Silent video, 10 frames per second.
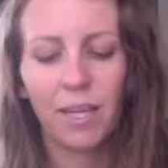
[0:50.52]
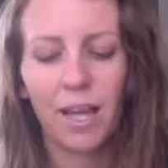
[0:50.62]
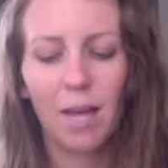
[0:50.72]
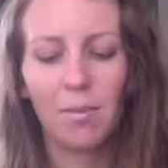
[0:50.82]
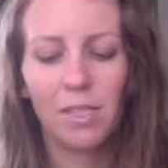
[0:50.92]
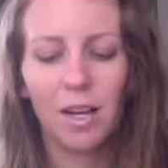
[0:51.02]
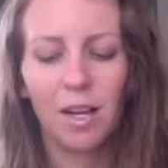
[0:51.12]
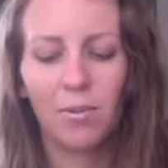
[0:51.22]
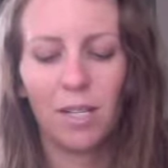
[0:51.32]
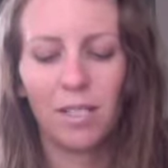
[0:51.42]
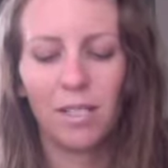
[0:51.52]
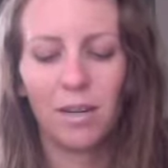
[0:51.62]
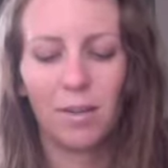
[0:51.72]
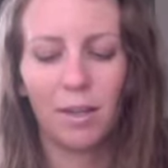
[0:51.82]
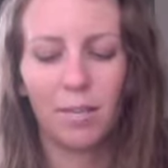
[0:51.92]
Amasa went to
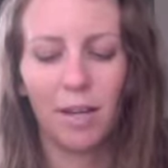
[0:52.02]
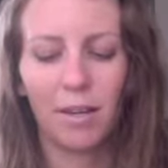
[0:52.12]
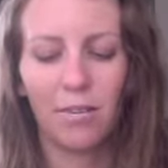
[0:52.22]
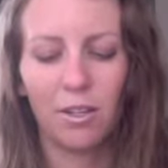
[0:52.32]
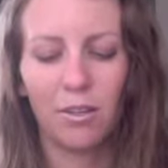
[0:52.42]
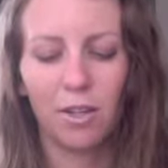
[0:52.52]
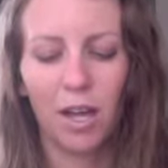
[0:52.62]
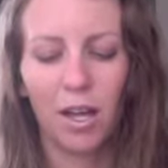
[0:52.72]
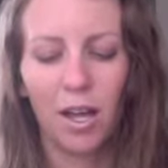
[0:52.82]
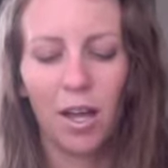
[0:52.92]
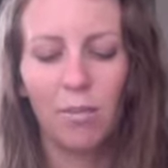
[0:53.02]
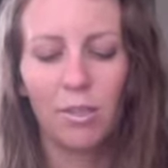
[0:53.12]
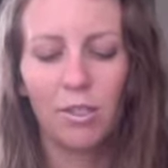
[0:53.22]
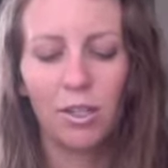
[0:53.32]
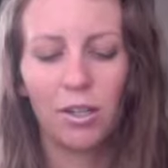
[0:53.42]
summon the men of Yehuda, but
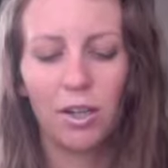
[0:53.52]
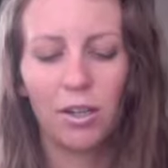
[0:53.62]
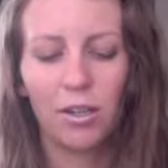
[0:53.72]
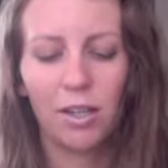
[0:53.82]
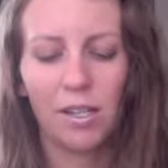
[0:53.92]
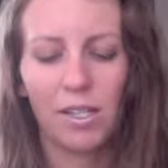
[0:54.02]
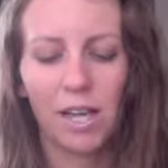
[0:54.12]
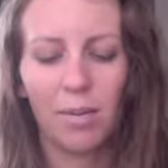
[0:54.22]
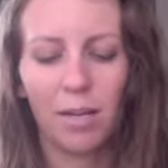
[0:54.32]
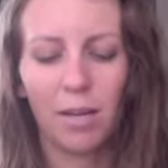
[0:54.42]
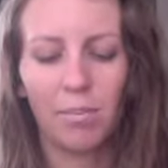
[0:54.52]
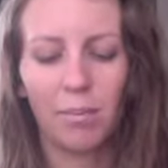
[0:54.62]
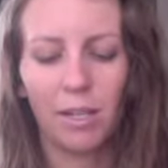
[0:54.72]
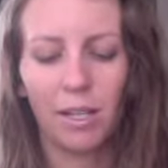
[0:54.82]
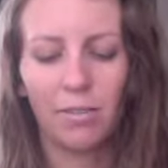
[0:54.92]
took longer than the time he had
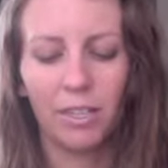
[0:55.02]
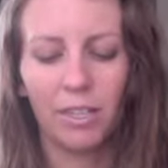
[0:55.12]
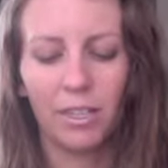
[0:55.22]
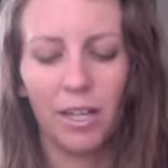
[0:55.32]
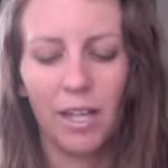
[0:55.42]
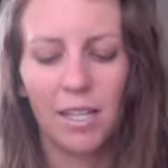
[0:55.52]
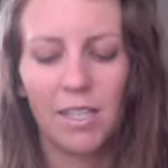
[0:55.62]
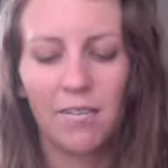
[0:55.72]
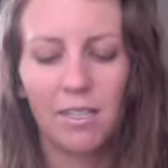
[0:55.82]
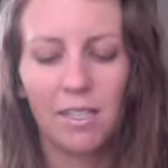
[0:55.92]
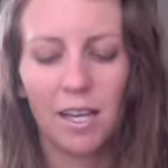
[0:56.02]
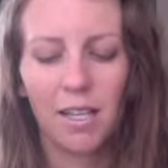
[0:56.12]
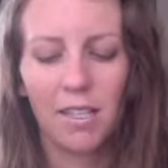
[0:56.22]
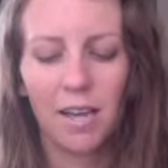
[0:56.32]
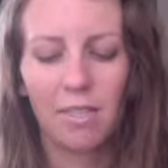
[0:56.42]
been given. David
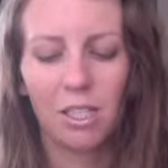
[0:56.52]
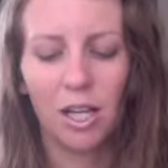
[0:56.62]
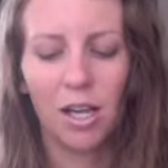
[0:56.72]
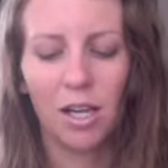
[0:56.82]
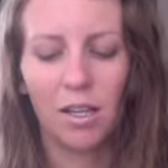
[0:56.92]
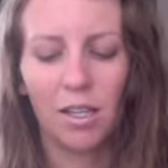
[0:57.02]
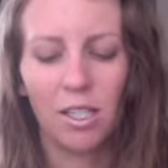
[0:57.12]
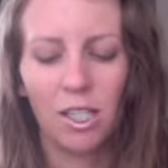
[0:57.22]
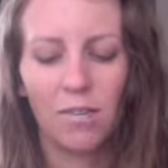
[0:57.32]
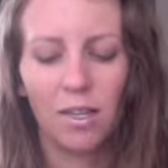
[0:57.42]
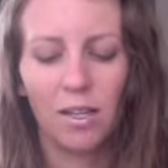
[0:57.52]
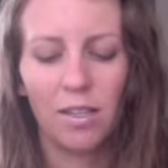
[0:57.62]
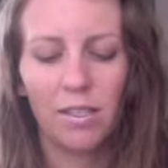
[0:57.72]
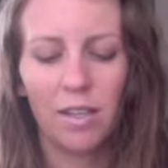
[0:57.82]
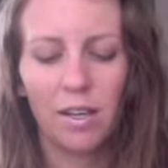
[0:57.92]
said to Avishai, "Sheba, the
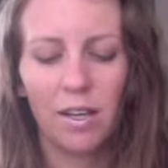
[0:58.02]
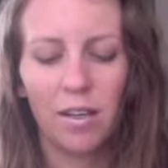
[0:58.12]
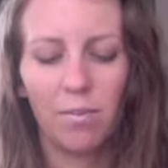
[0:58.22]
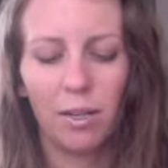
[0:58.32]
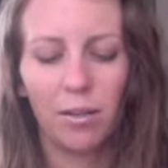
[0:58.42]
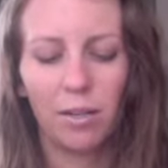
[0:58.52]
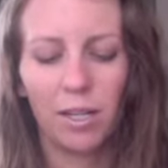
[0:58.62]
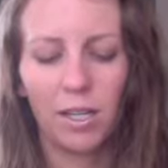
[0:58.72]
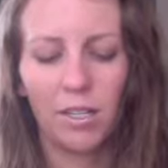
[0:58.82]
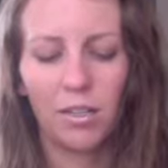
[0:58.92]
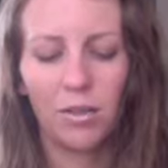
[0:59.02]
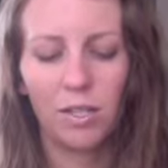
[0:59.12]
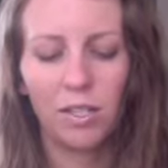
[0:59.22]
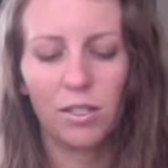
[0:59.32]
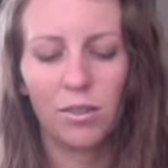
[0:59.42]
son of Bichri, is
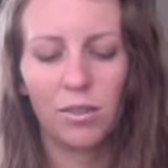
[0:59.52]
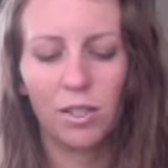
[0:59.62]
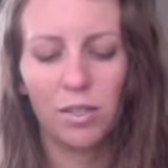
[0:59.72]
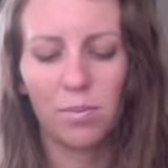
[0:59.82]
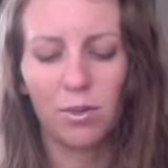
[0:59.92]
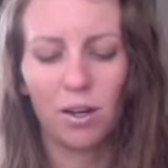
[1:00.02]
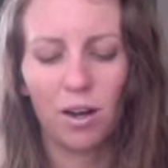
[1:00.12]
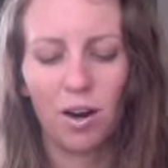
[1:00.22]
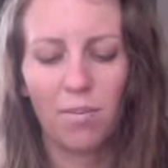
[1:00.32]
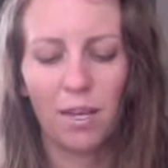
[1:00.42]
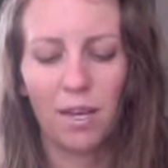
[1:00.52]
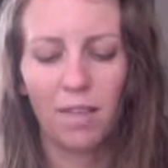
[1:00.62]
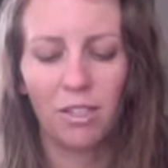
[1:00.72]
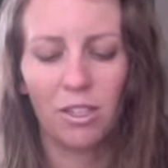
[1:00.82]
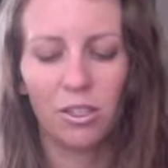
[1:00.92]
going to do us more harm than
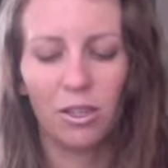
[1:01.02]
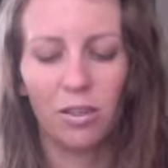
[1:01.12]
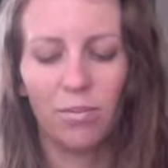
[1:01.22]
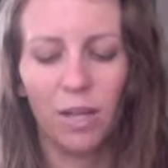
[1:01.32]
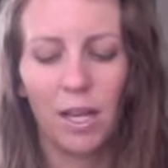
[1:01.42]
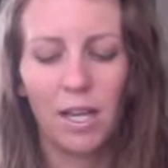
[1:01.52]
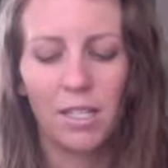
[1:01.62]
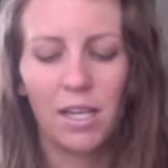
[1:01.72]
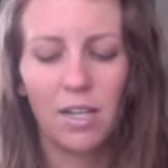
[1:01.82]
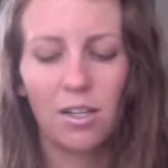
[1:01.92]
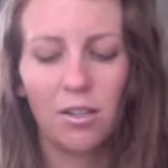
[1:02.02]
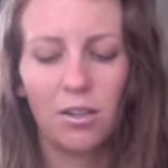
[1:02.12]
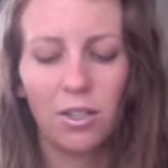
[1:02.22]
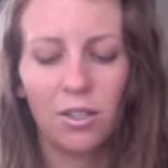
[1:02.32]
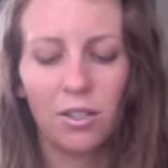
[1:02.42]
Avishalom. Take your
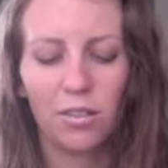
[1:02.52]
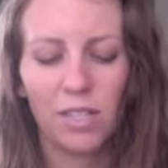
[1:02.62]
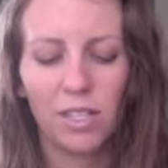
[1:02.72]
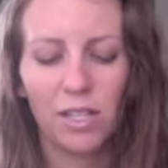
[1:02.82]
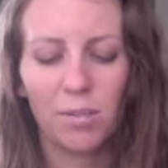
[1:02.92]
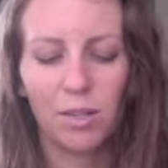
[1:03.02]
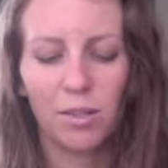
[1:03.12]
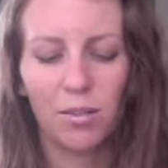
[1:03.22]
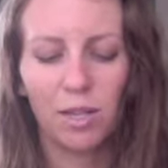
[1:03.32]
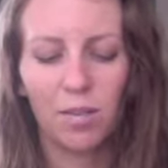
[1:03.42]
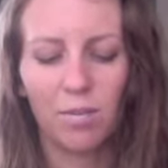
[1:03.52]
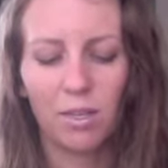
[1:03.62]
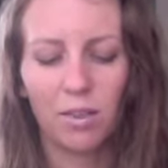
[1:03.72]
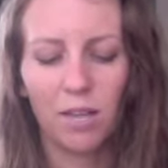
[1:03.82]
lord's servants and pursue him, so